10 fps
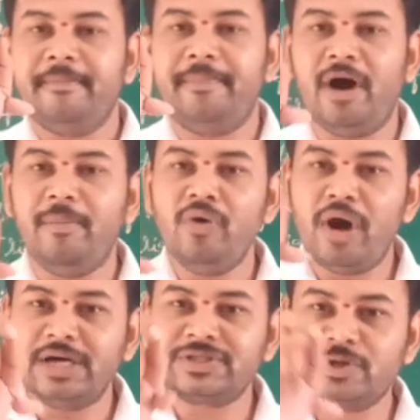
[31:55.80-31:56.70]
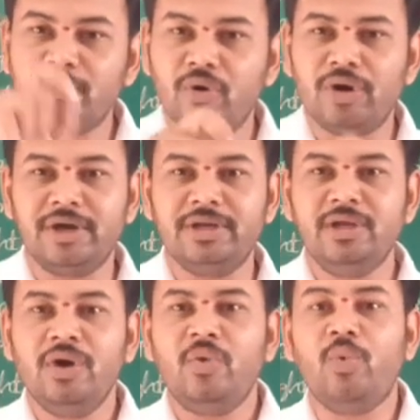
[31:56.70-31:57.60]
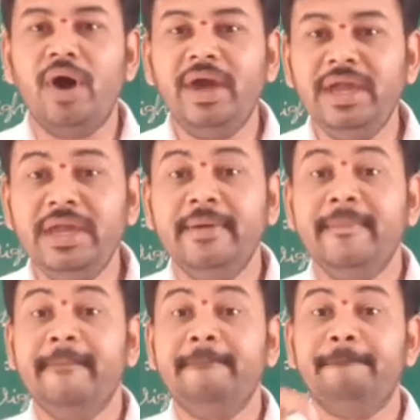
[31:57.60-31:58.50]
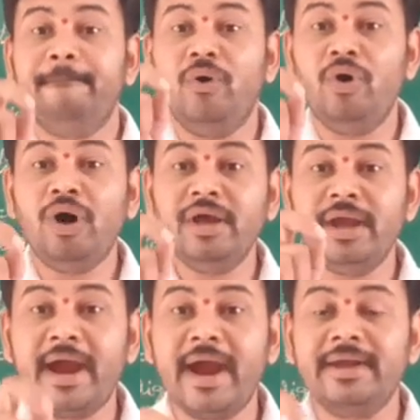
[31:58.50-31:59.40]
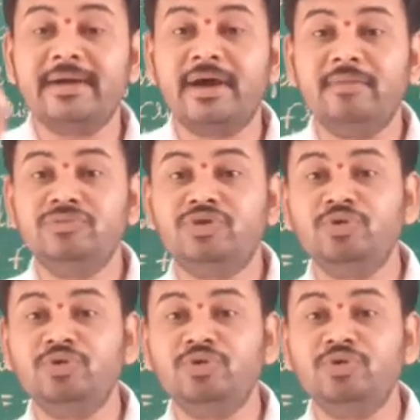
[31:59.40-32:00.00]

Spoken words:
Babu asked Mohan why Mohan had come